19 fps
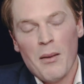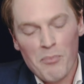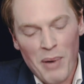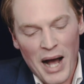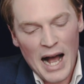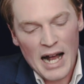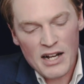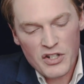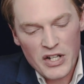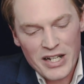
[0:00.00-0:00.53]

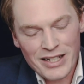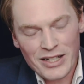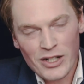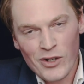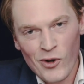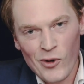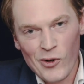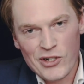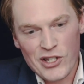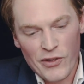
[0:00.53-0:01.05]
Passing
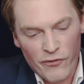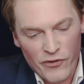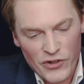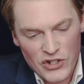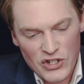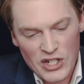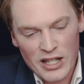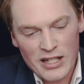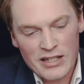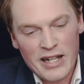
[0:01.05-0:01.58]
laws that
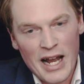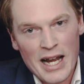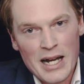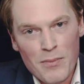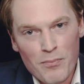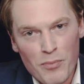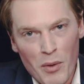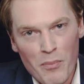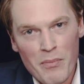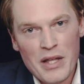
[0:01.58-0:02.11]
facilitate
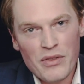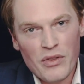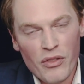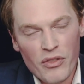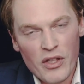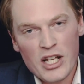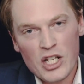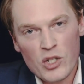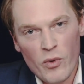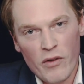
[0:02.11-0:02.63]
and permit the
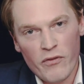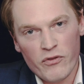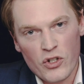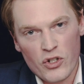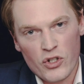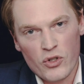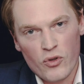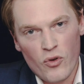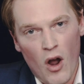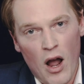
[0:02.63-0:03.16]
things we've
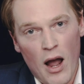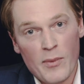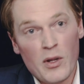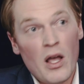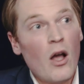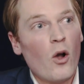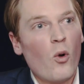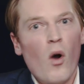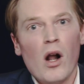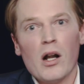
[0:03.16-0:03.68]
described,
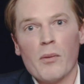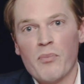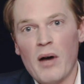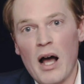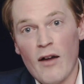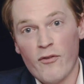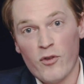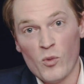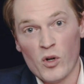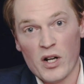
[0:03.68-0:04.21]
quite
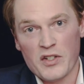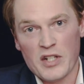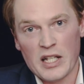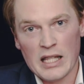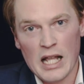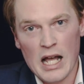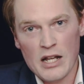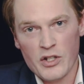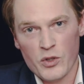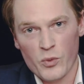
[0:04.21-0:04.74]
apart from what I said
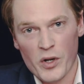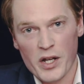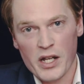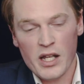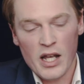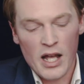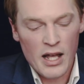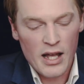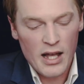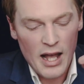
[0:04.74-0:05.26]
last week,